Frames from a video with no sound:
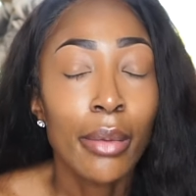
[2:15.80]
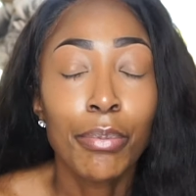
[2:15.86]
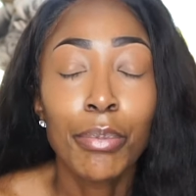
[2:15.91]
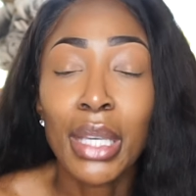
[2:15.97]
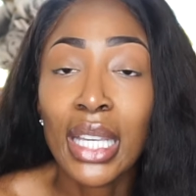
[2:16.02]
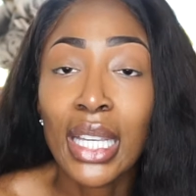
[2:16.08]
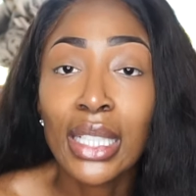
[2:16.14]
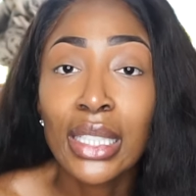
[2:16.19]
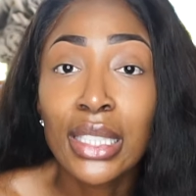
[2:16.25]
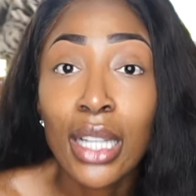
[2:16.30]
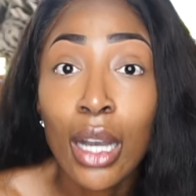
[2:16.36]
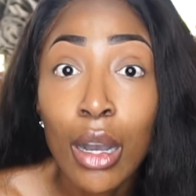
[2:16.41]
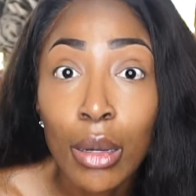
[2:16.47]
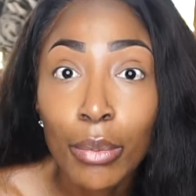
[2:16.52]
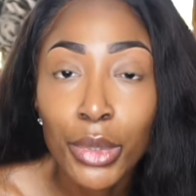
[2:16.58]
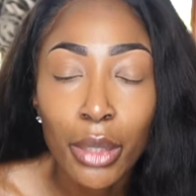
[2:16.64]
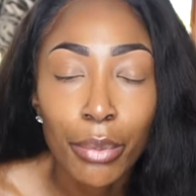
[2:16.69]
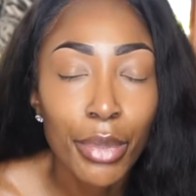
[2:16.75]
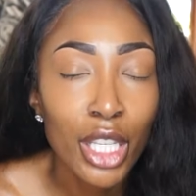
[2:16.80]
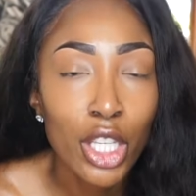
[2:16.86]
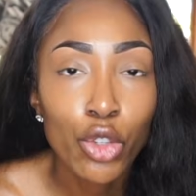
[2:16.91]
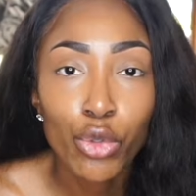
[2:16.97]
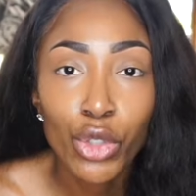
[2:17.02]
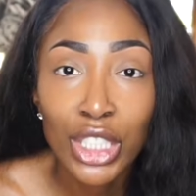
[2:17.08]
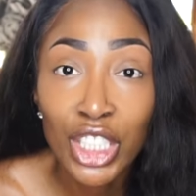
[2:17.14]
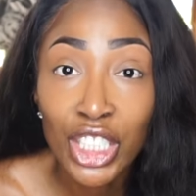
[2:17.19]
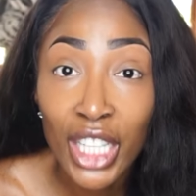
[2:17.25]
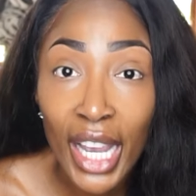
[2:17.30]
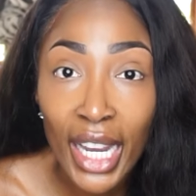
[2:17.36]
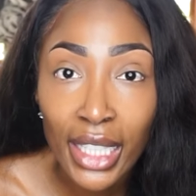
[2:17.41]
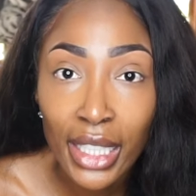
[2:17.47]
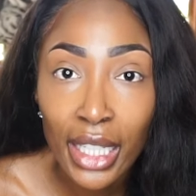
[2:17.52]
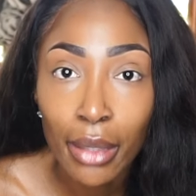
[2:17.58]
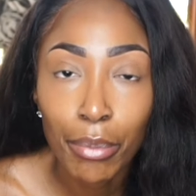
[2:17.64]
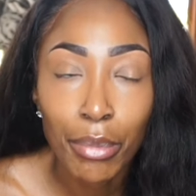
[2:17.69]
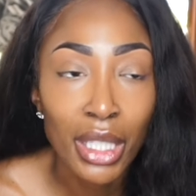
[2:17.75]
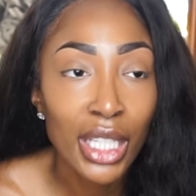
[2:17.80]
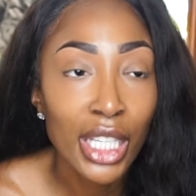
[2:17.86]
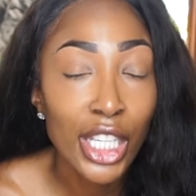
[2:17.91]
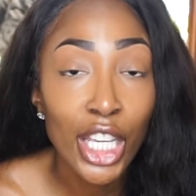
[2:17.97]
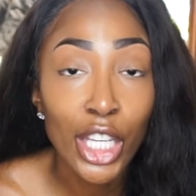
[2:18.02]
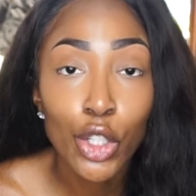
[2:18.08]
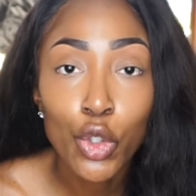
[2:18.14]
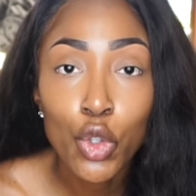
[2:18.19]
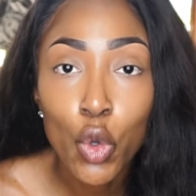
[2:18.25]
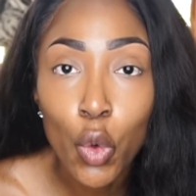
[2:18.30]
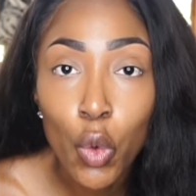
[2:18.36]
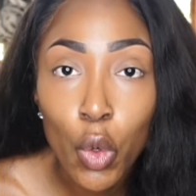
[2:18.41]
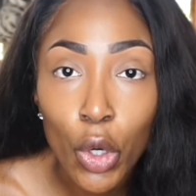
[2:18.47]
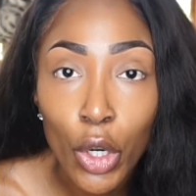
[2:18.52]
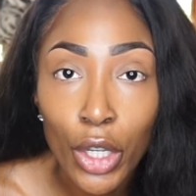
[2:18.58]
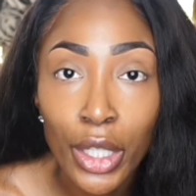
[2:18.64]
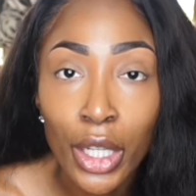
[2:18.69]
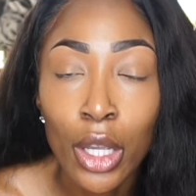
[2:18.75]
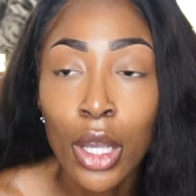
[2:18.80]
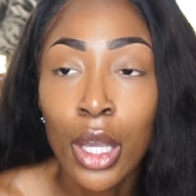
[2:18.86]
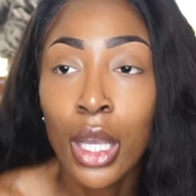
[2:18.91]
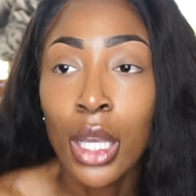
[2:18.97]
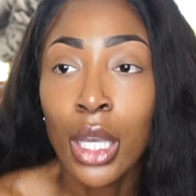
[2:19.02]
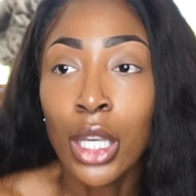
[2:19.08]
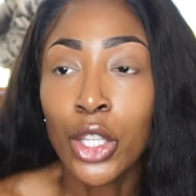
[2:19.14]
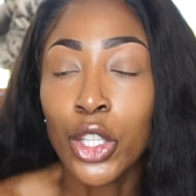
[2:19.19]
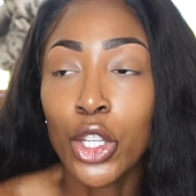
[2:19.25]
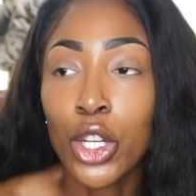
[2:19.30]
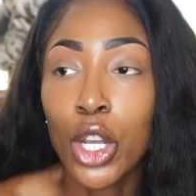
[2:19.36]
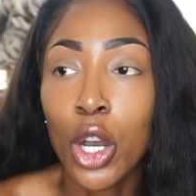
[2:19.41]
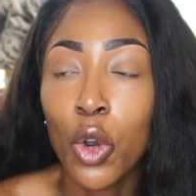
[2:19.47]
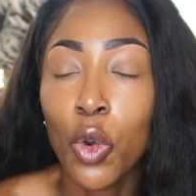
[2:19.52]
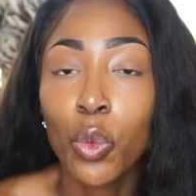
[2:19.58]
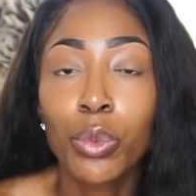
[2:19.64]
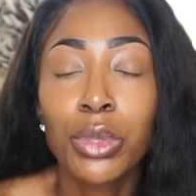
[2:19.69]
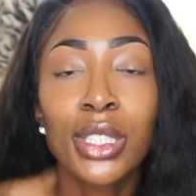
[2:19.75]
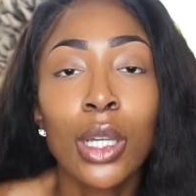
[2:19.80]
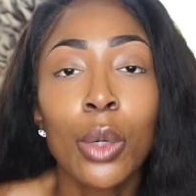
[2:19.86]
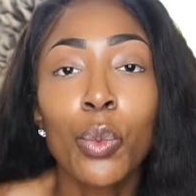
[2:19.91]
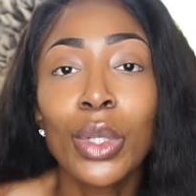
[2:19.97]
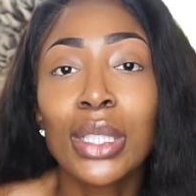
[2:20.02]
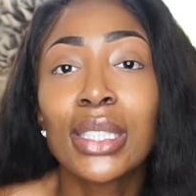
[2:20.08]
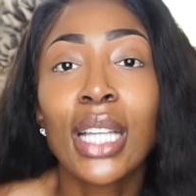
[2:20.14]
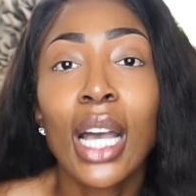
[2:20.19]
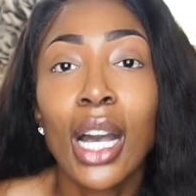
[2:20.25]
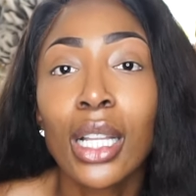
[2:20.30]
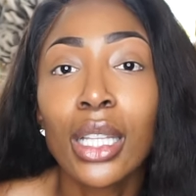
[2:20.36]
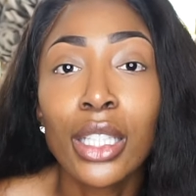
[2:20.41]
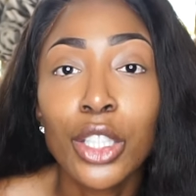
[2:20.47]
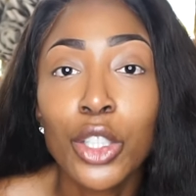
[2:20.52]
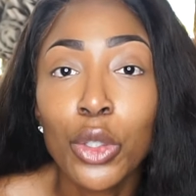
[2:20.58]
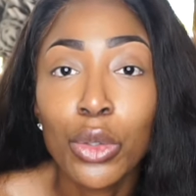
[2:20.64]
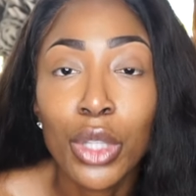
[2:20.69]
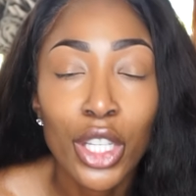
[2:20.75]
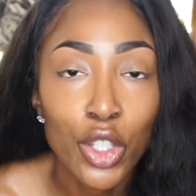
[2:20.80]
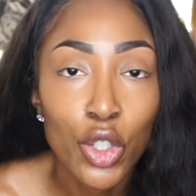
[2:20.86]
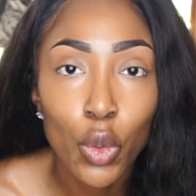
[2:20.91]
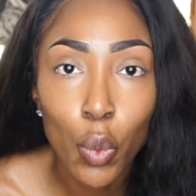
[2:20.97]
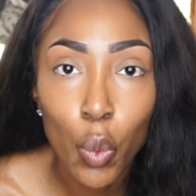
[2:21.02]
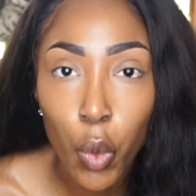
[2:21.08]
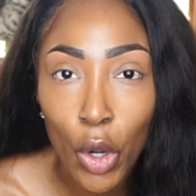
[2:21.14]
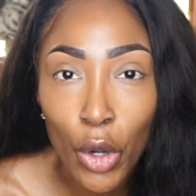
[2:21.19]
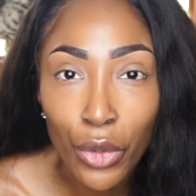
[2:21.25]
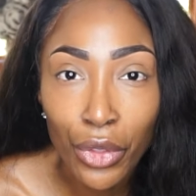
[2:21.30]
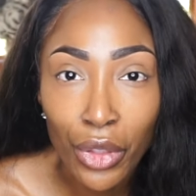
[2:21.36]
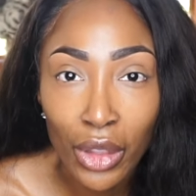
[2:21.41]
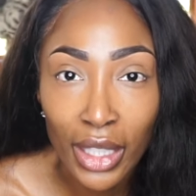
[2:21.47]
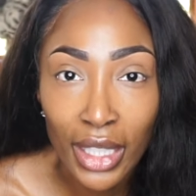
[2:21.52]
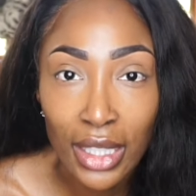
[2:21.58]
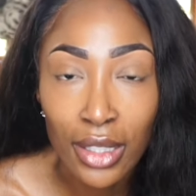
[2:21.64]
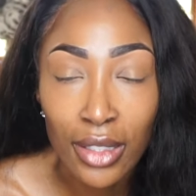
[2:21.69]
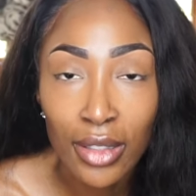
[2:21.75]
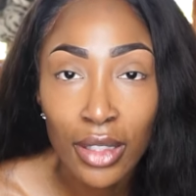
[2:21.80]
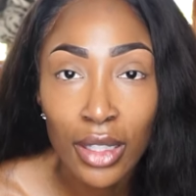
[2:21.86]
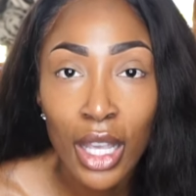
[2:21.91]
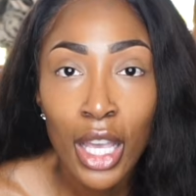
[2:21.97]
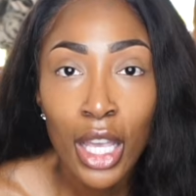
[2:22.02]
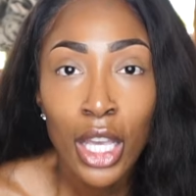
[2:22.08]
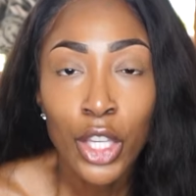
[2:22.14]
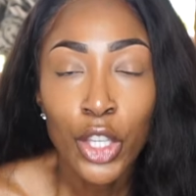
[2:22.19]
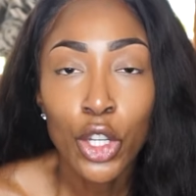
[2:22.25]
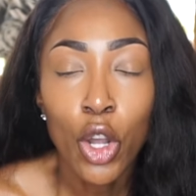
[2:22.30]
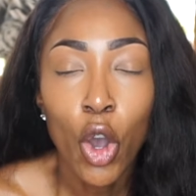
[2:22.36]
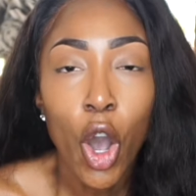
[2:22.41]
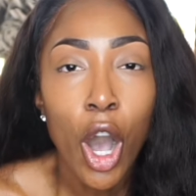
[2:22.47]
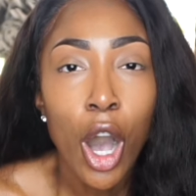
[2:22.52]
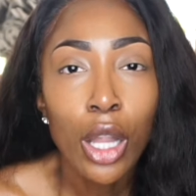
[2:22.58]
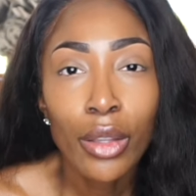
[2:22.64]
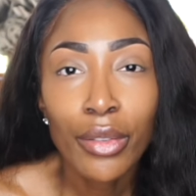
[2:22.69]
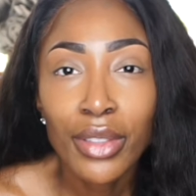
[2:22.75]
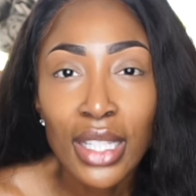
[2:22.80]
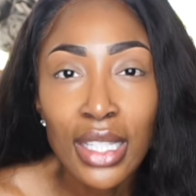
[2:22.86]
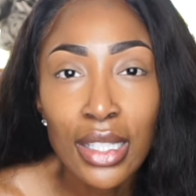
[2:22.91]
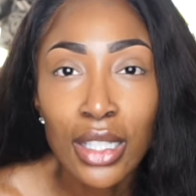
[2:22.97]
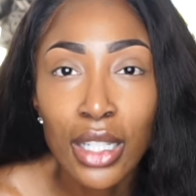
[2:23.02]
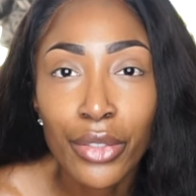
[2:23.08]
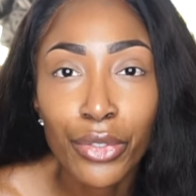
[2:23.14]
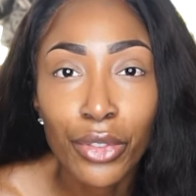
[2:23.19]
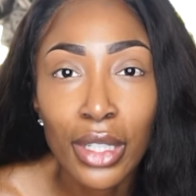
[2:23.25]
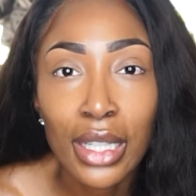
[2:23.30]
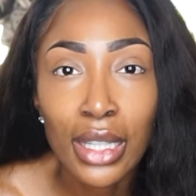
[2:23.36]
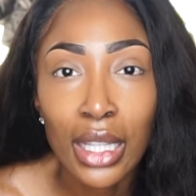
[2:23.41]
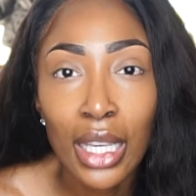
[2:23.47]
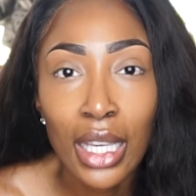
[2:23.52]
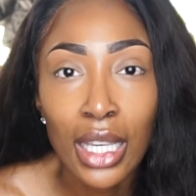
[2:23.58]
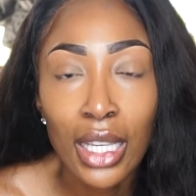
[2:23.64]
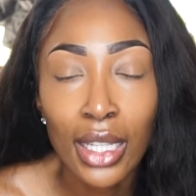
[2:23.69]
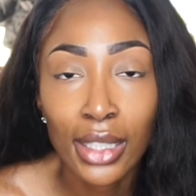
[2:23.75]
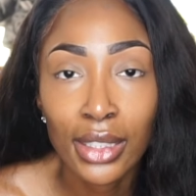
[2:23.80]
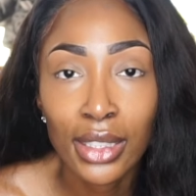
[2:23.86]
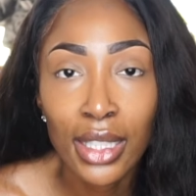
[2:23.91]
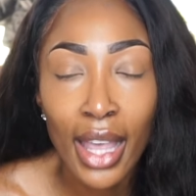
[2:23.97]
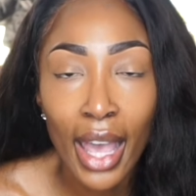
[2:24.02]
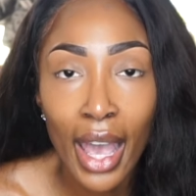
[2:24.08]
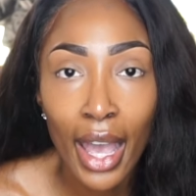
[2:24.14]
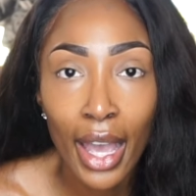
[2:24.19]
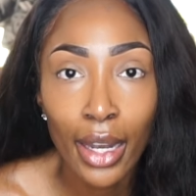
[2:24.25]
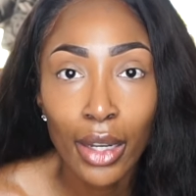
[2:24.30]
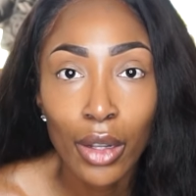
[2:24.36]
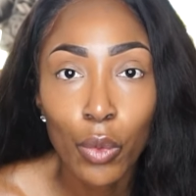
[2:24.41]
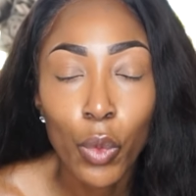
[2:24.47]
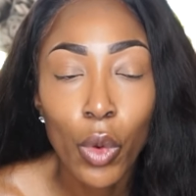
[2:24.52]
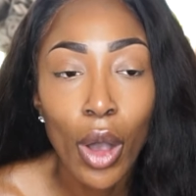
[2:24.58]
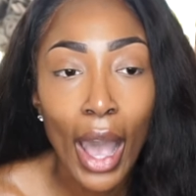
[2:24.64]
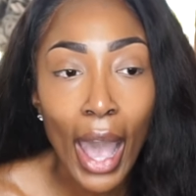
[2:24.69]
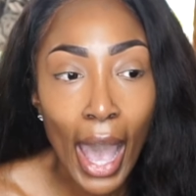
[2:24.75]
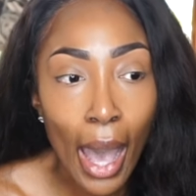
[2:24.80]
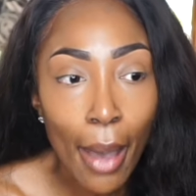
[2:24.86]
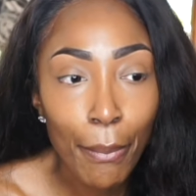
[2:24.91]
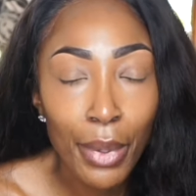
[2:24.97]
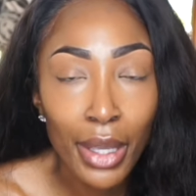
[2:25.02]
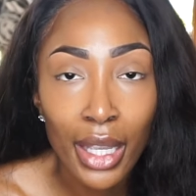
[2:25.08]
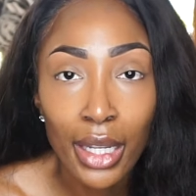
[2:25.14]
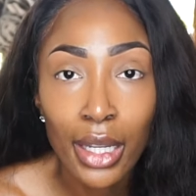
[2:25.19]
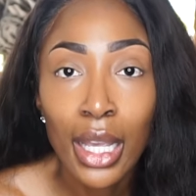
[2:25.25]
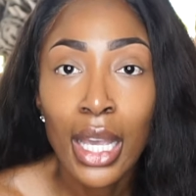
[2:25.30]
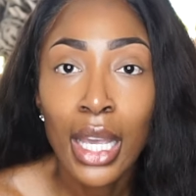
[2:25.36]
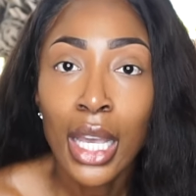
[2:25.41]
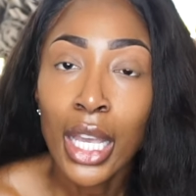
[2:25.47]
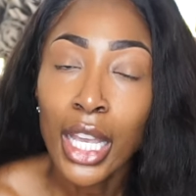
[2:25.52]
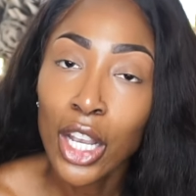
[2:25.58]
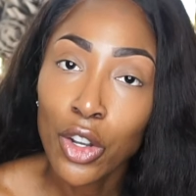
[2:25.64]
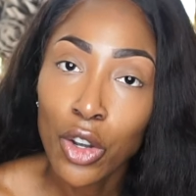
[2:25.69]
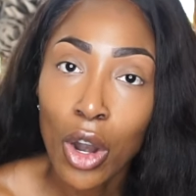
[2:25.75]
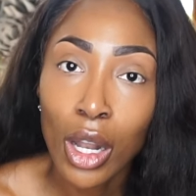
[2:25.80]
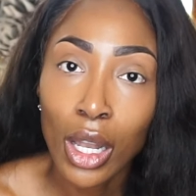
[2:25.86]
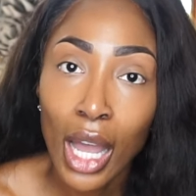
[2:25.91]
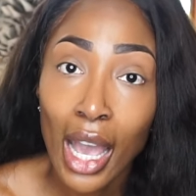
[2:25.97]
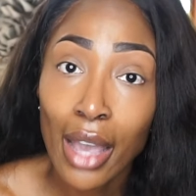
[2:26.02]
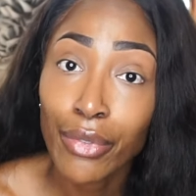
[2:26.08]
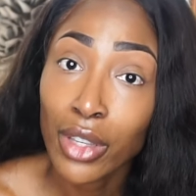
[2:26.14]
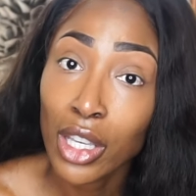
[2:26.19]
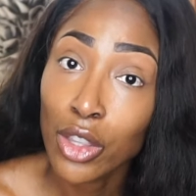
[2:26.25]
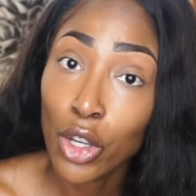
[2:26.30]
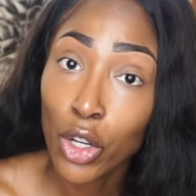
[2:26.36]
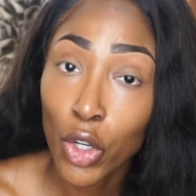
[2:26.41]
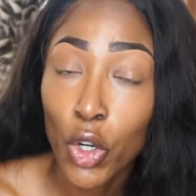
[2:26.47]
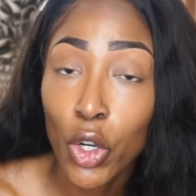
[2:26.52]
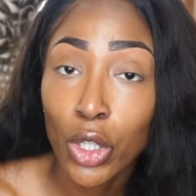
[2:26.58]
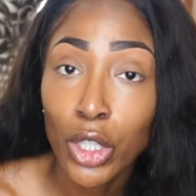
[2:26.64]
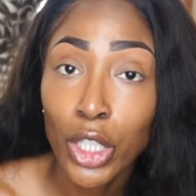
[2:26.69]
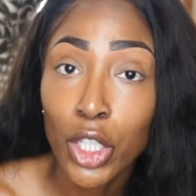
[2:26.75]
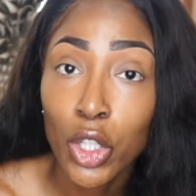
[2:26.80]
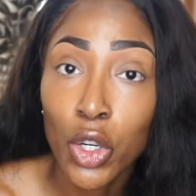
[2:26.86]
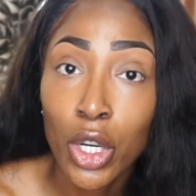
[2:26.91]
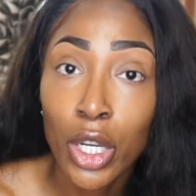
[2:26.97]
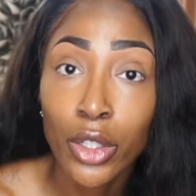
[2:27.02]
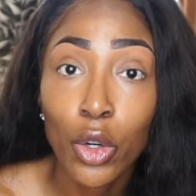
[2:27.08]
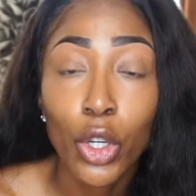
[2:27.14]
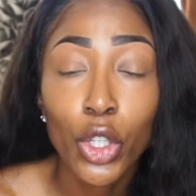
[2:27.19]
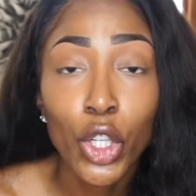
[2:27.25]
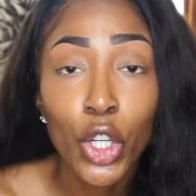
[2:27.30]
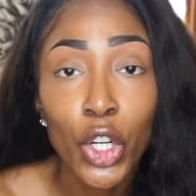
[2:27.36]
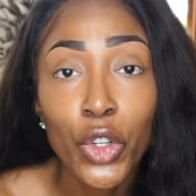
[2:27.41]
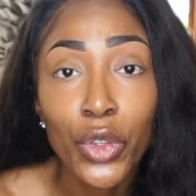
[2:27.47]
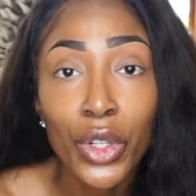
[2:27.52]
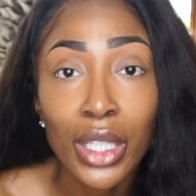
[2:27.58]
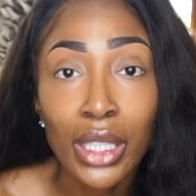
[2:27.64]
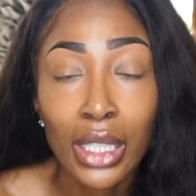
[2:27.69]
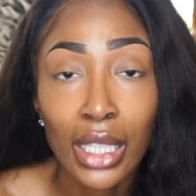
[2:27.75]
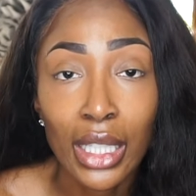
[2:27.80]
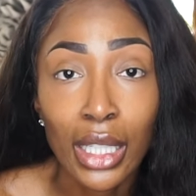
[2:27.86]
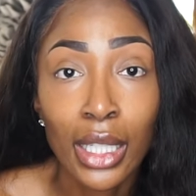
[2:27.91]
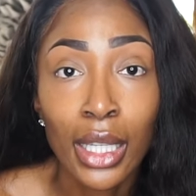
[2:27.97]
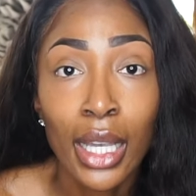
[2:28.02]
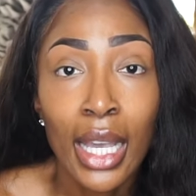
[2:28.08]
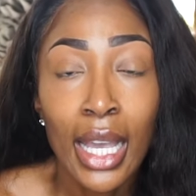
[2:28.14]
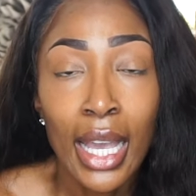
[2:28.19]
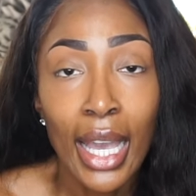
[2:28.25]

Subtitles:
being dumped, being rejected, being ignored, you know, someone telling you that you're worthless, you know, all of these different things that will happen in our life, either early on or currently.